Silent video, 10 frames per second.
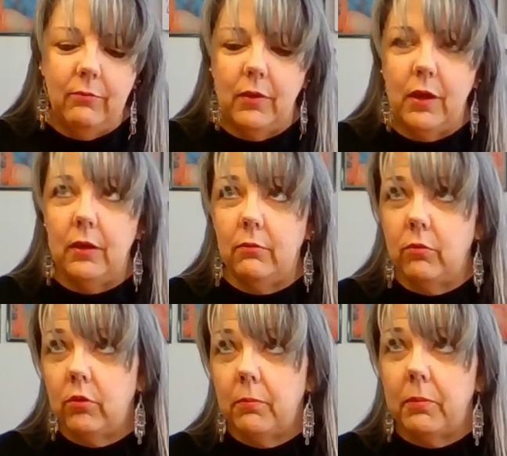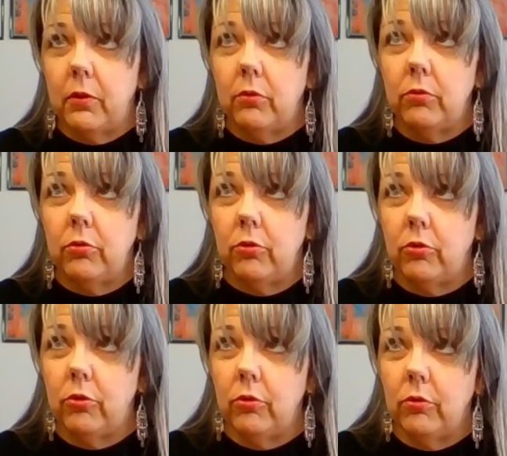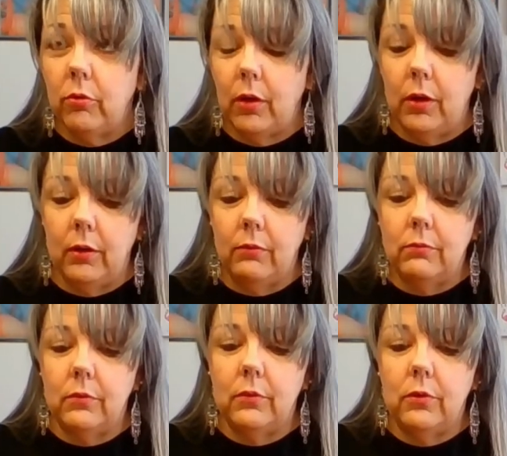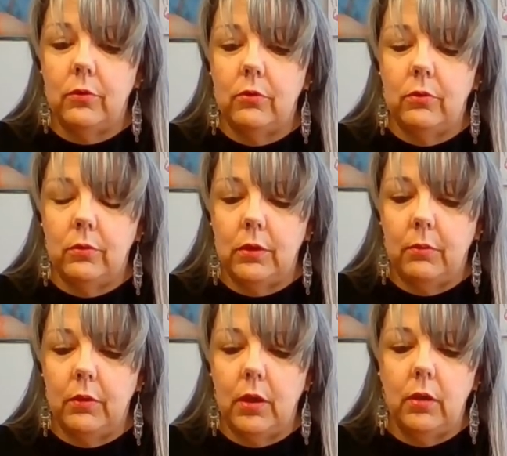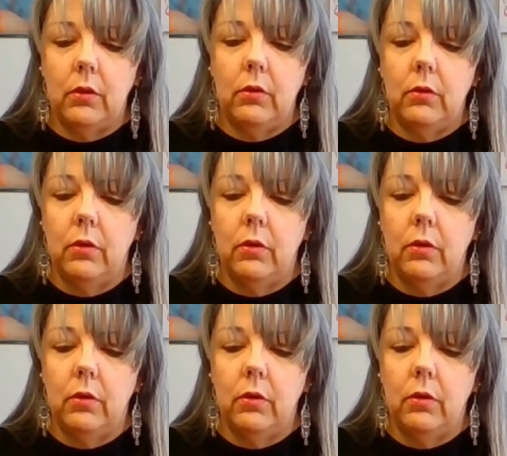I'm, I'm supposed to, um, do a double knot